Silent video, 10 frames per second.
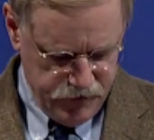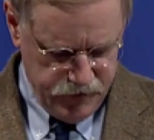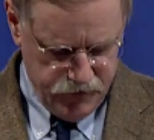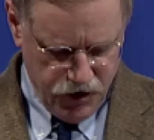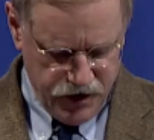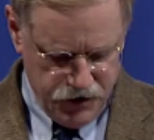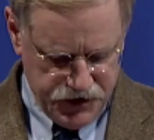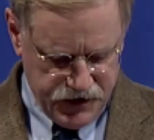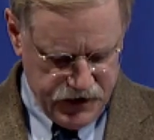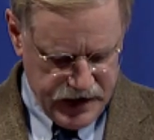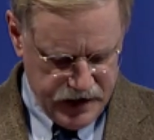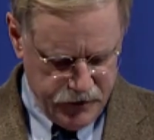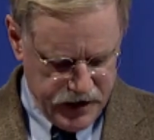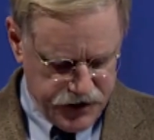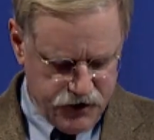produced that had
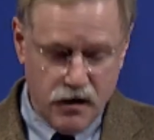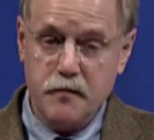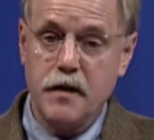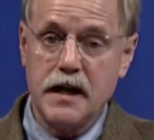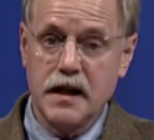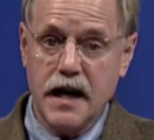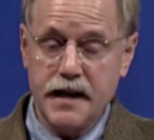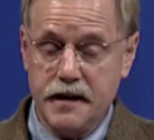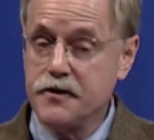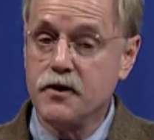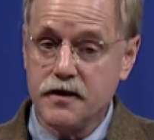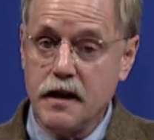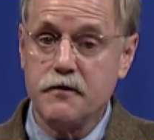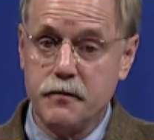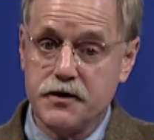been struck by light. It turned out
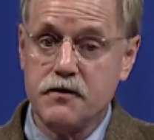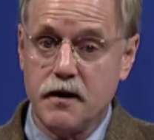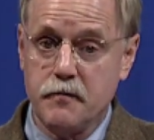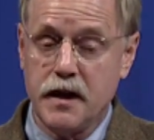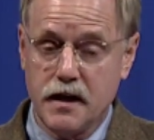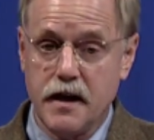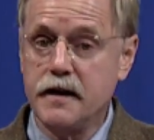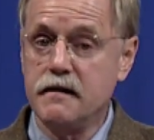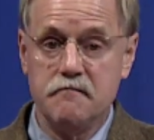to have been struck by light.